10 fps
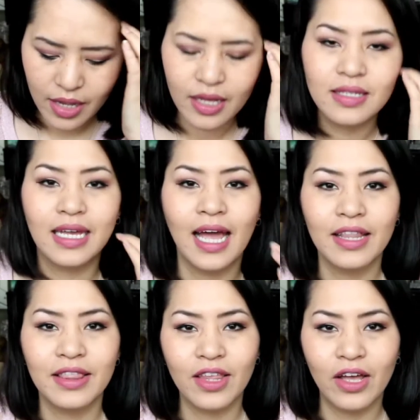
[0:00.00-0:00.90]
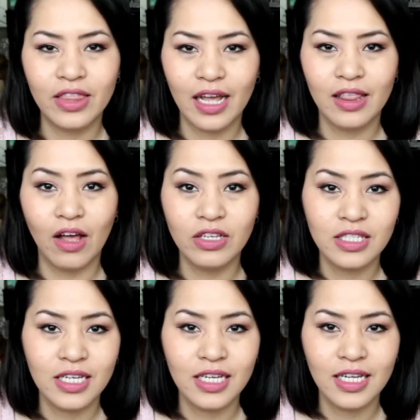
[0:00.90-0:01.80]
because I had thought that I
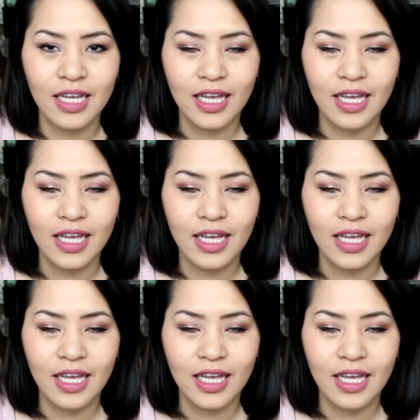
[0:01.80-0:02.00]
lost it,